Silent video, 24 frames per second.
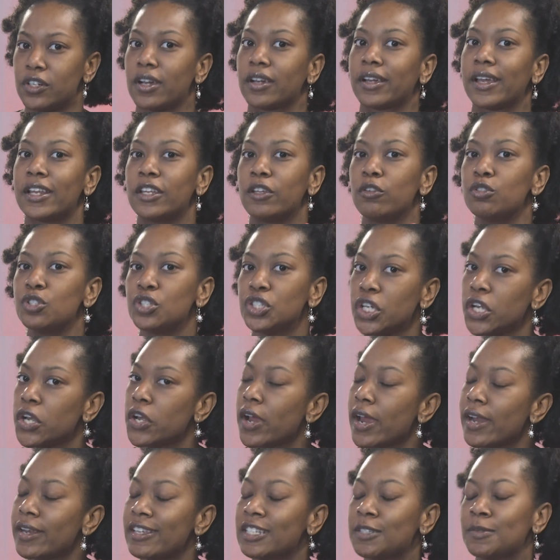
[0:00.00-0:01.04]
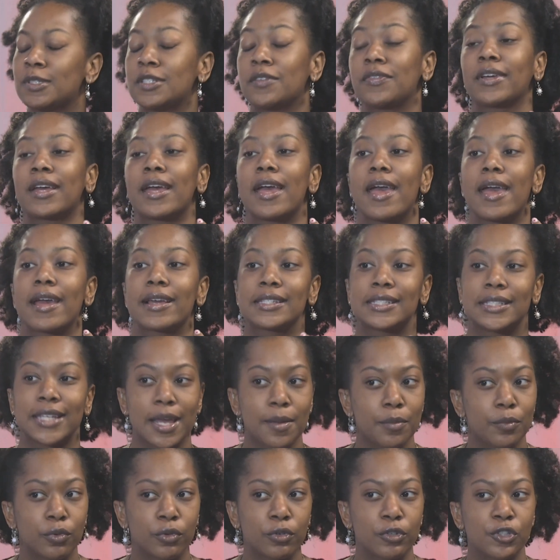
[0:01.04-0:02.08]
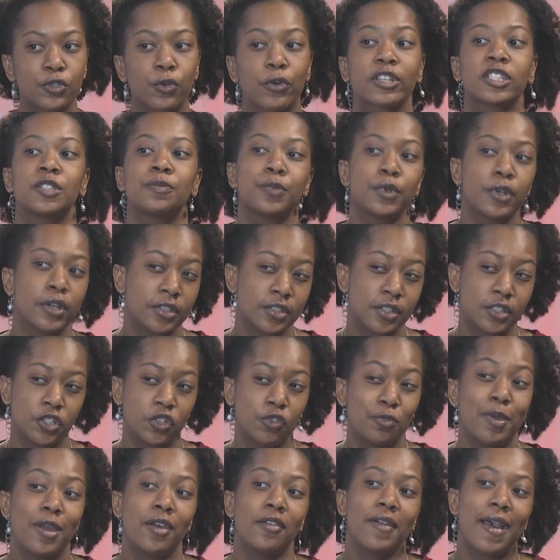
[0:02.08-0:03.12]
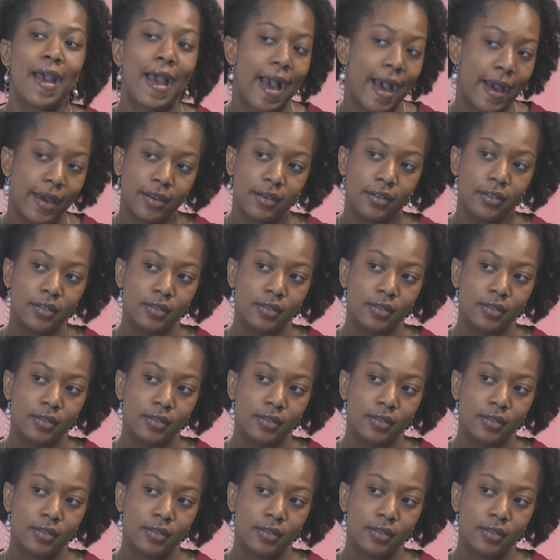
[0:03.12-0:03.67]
can you share any specific examples or experiences you may have had?